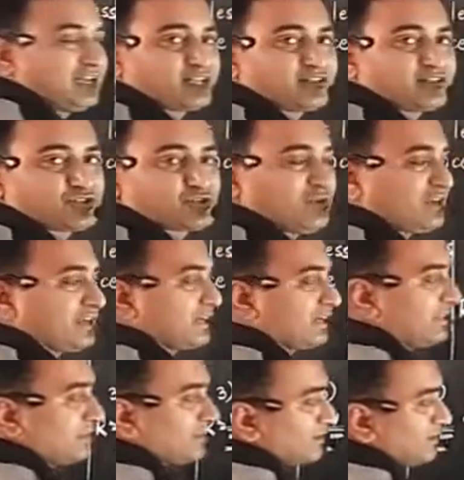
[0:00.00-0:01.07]
equation we are
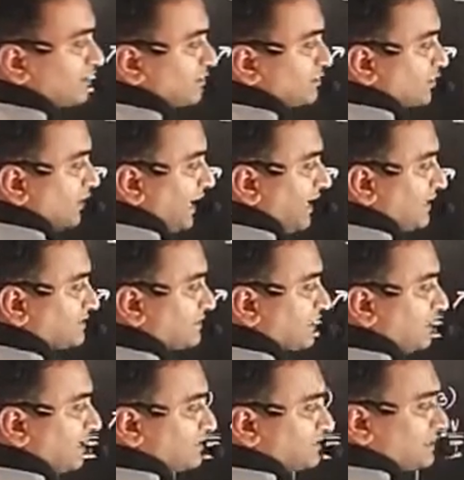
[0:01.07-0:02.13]
getting. So as
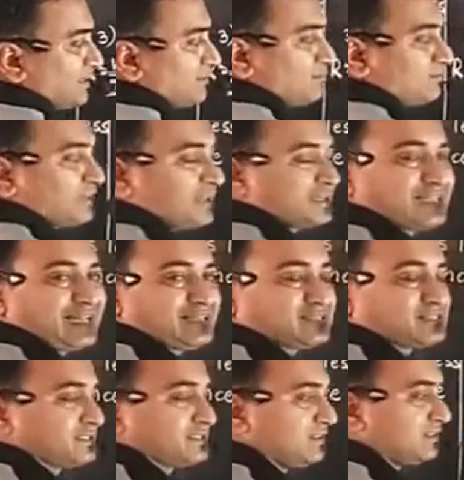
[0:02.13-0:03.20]
they are saying, get
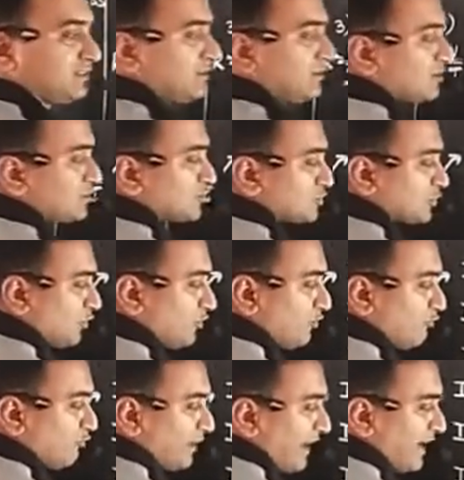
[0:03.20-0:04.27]
cancelled.
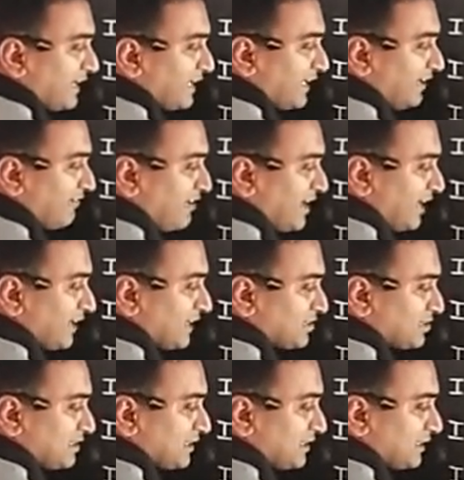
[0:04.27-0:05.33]
So finally we are
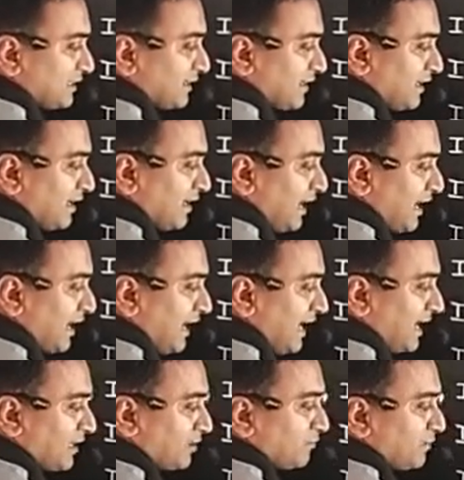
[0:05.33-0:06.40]
reaching
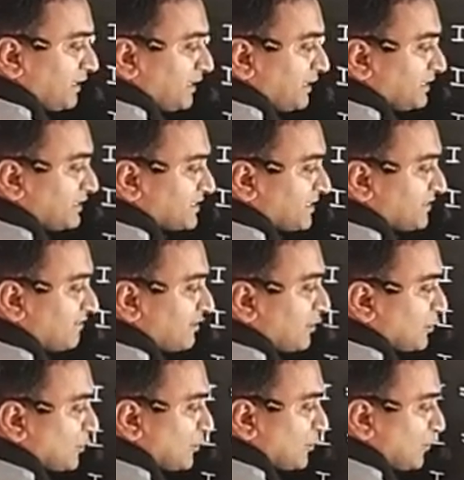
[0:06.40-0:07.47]
Rp is equal
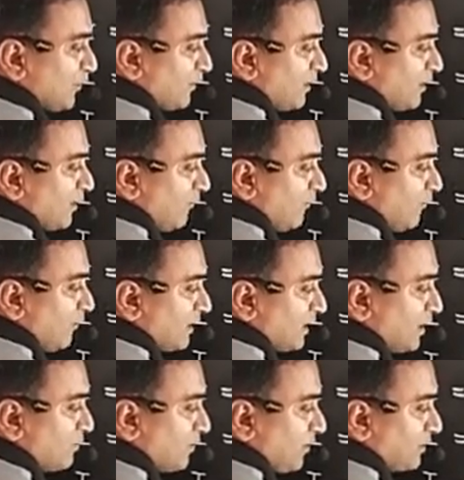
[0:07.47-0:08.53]
to 1
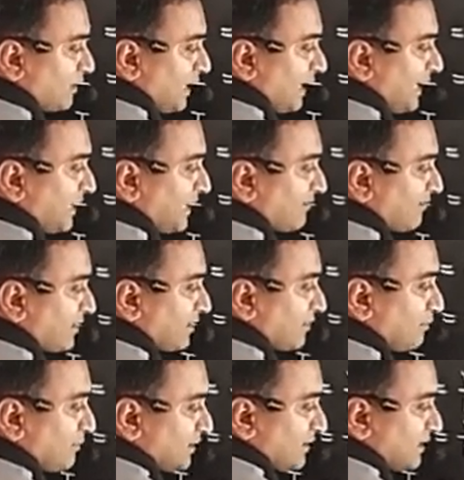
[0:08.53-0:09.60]
upon
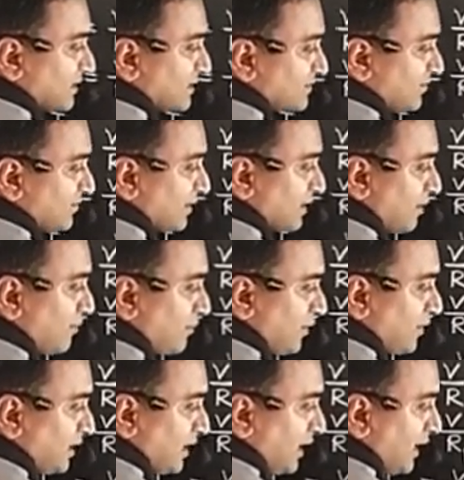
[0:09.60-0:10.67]
R1 plus 1
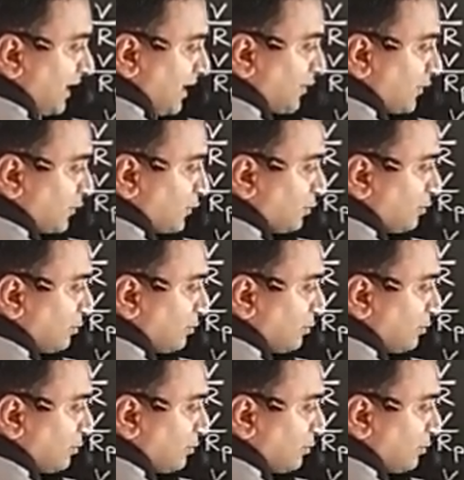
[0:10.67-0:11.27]
upon R2